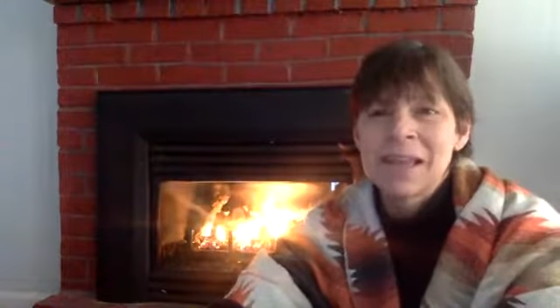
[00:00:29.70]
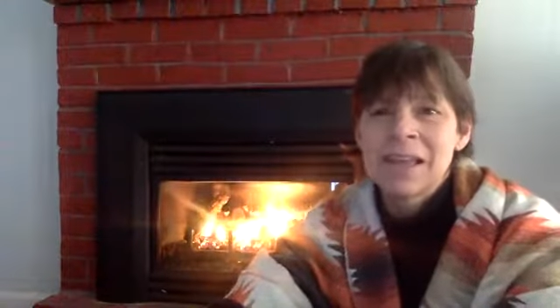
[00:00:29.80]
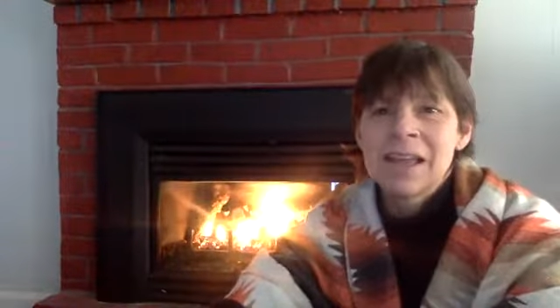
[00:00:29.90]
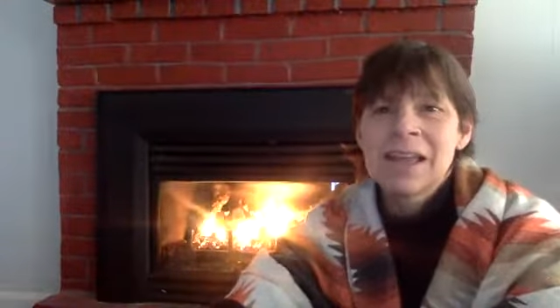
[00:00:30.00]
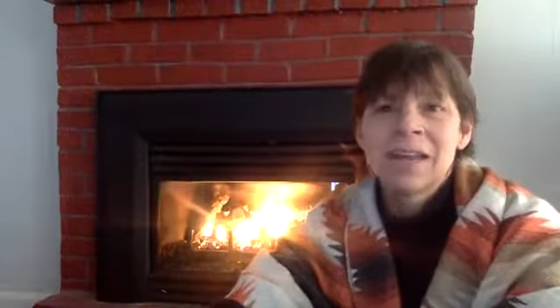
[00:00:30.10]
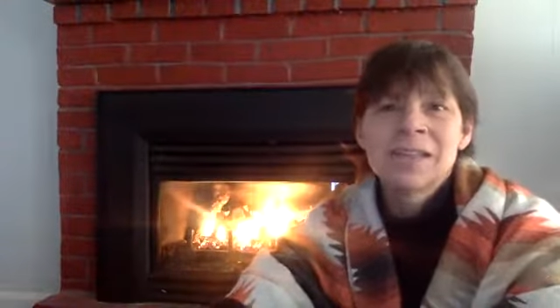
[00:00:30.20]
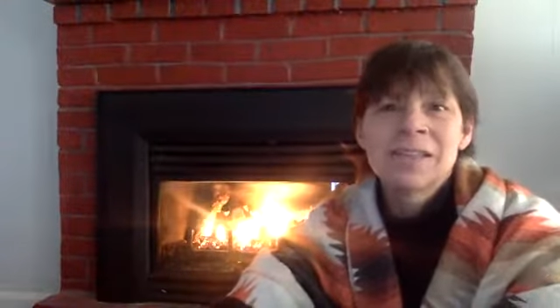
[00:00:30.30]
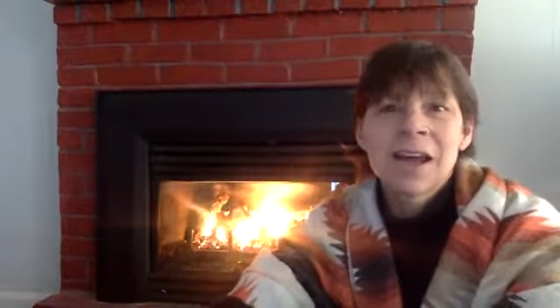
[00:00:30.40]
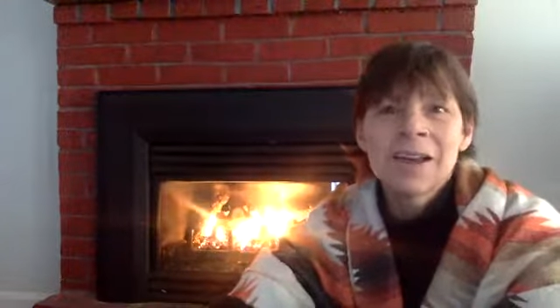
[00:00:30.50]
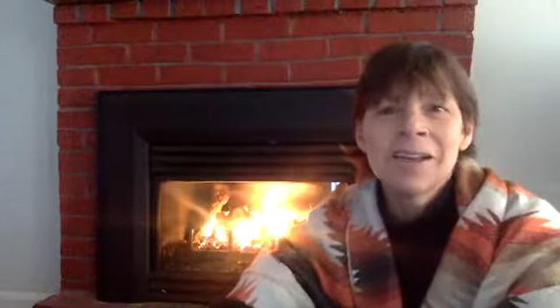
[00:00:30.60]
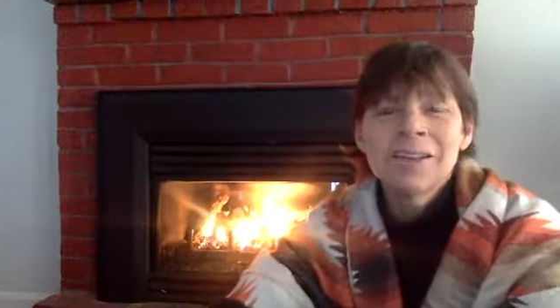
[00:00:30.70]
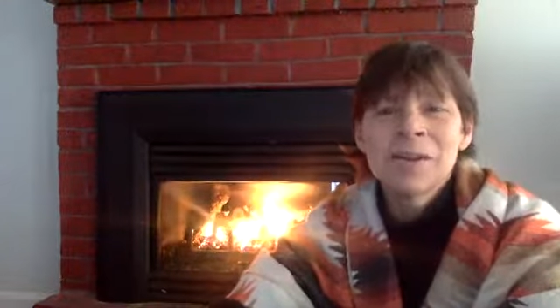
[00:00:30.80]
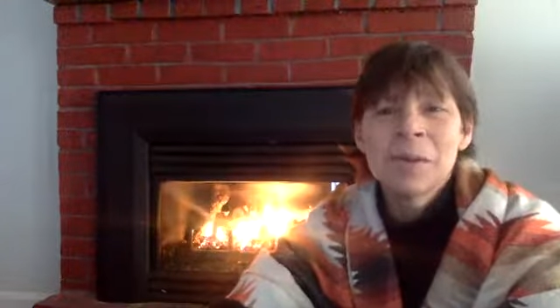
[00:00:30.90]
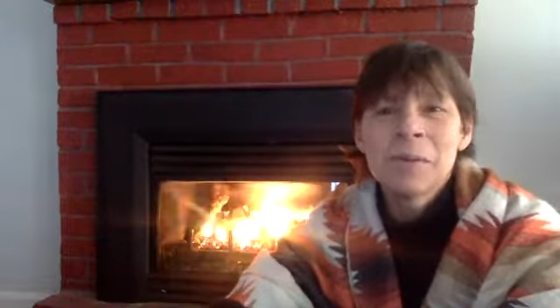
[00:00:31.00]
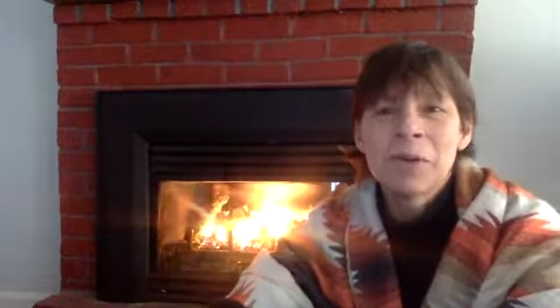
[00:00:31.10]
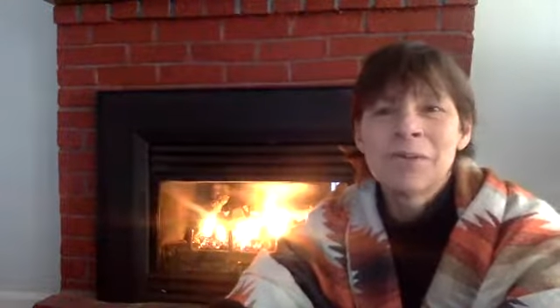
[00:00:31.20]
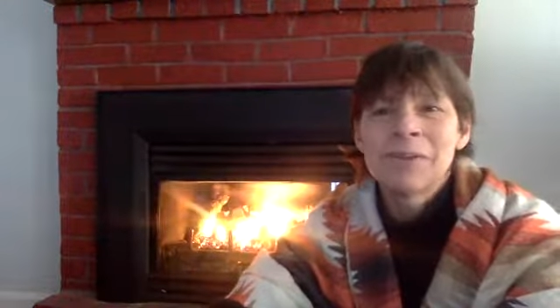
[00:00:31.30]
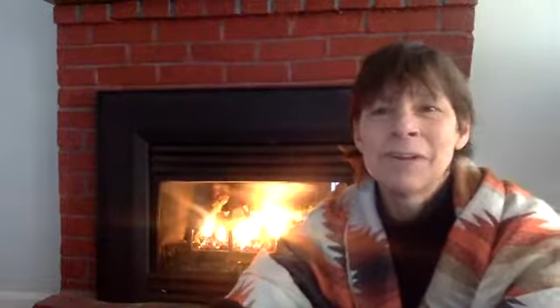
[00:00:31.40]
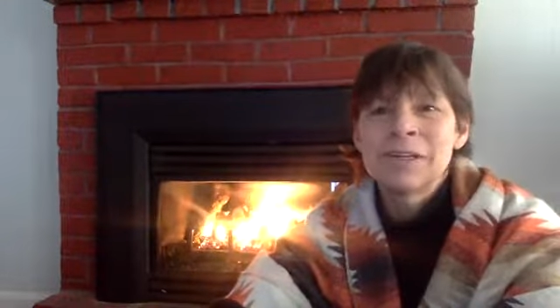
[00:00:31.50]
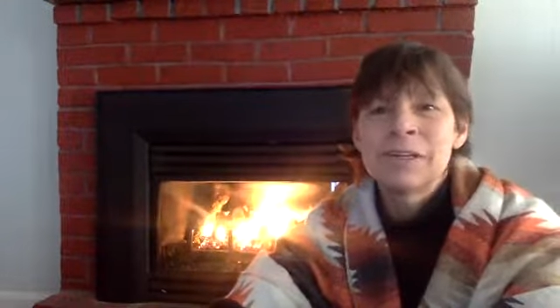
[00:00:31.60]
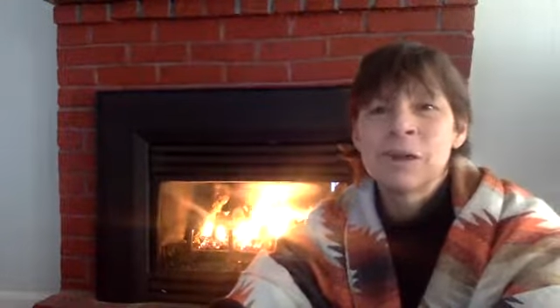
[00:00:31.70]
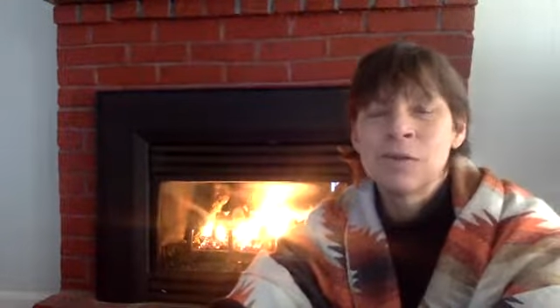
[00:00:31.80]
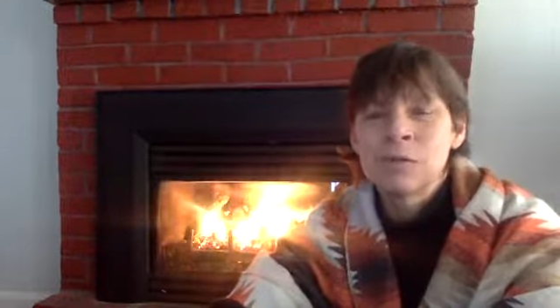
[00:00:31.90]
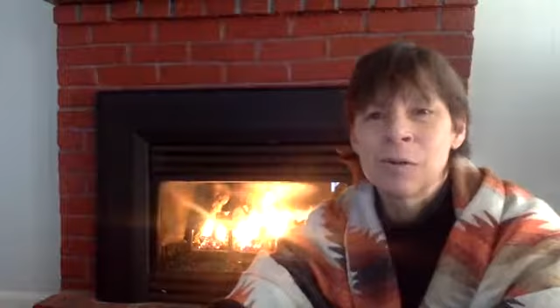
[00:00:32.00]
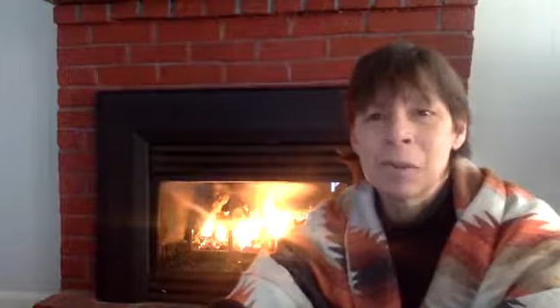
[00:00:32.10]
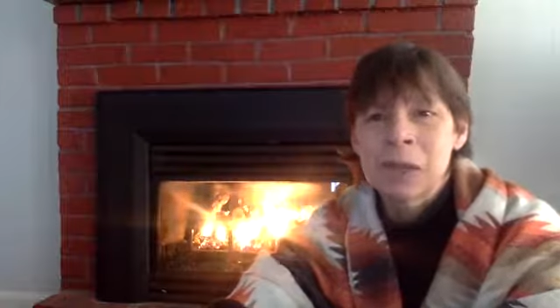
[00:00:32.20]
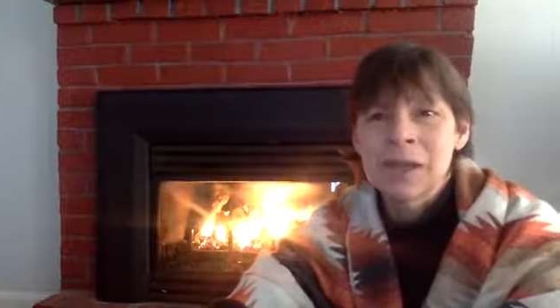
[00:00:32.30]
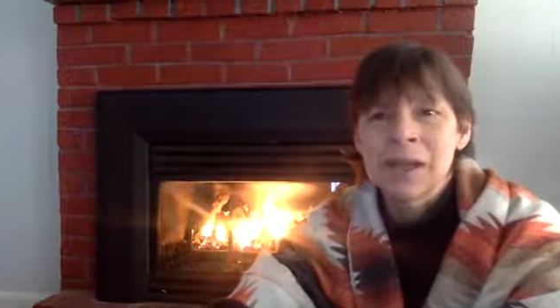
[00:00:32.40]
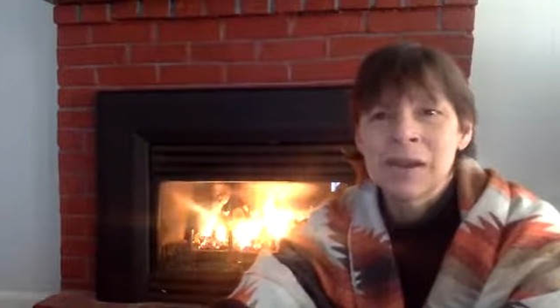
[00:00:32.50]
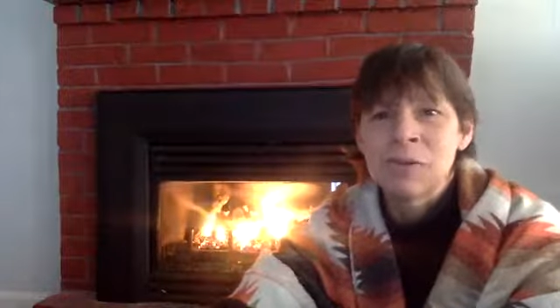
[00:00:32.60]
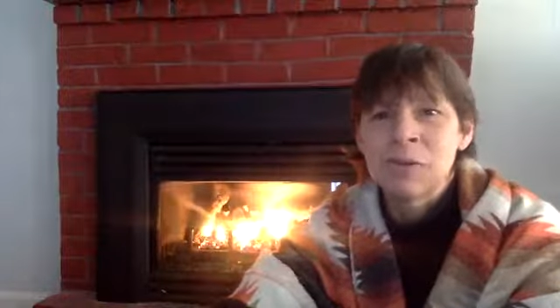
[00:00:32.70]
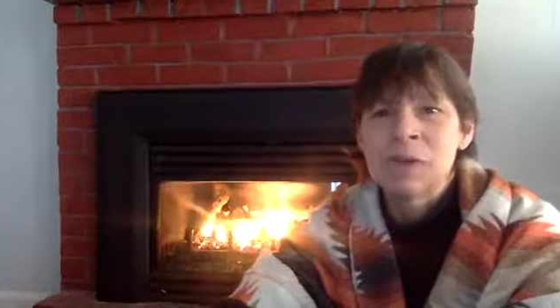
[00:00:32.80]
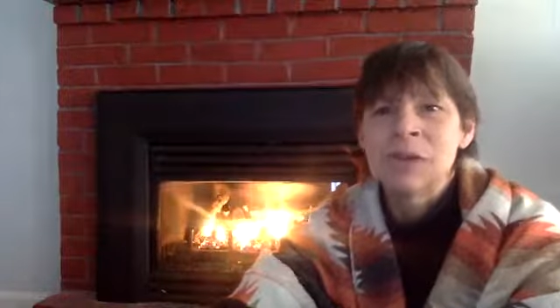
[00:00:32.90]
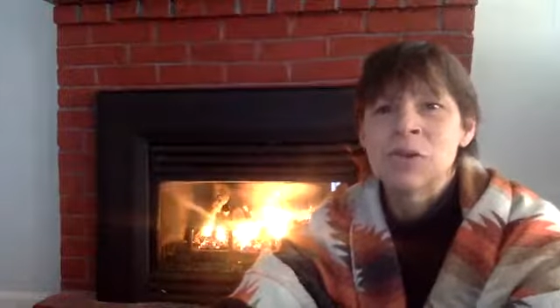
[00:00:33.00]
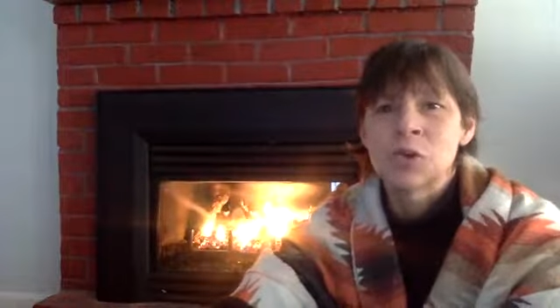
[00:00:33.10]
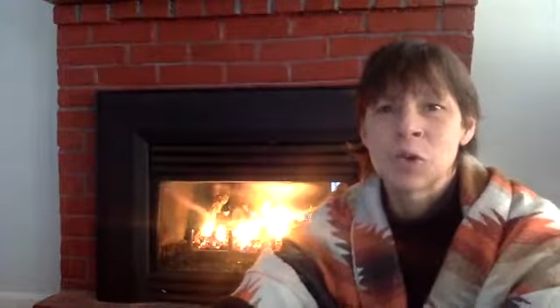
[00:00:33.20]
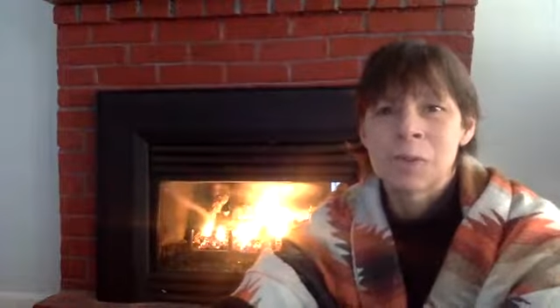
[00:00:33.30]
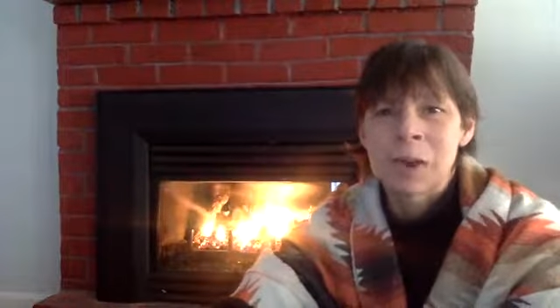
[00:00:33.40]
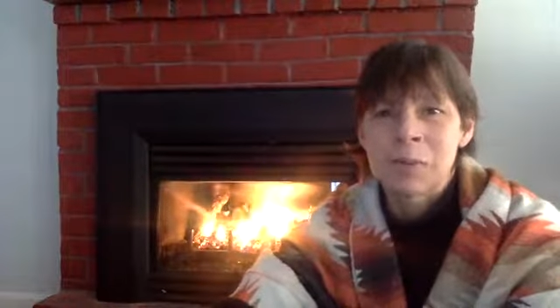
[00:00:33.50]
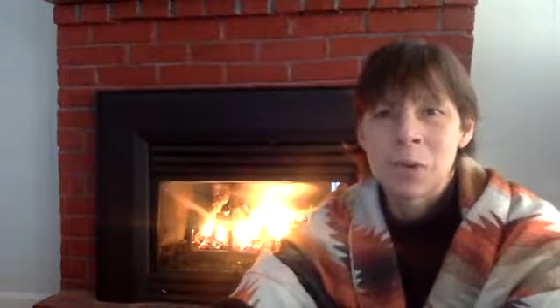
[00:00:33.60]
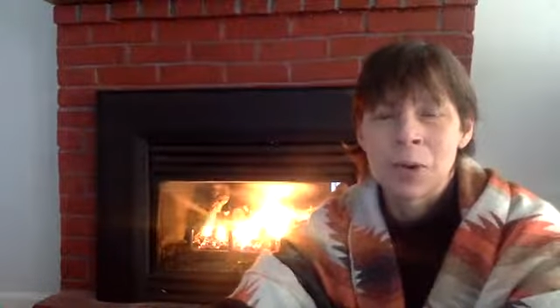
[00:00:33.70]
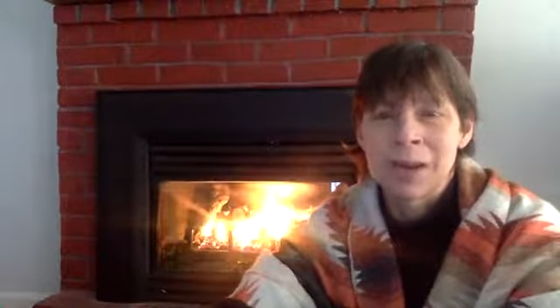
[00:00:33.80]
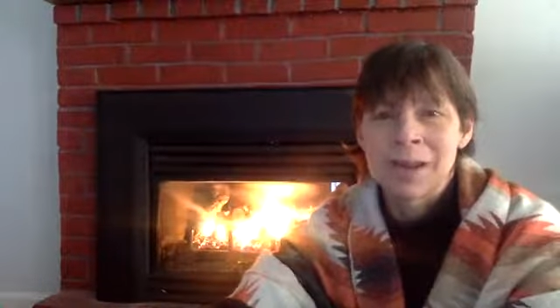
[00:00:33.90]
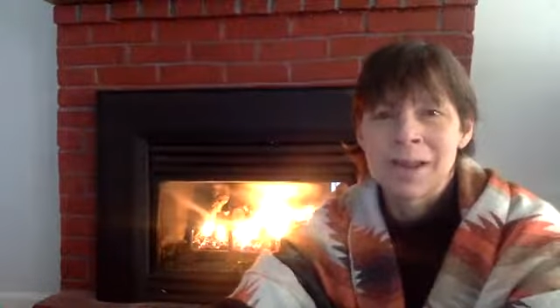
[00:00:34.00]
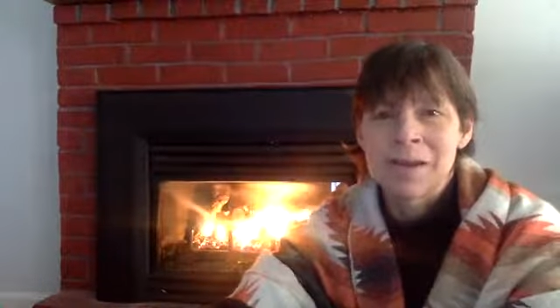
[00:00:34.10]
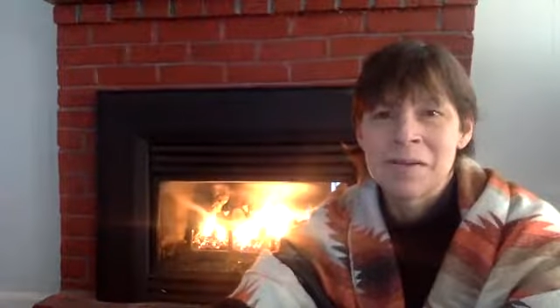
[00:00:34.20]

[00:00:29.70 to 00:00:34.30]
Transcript: And it has gotten a little bit more fine-tuned for me, and I really enjoy my morning,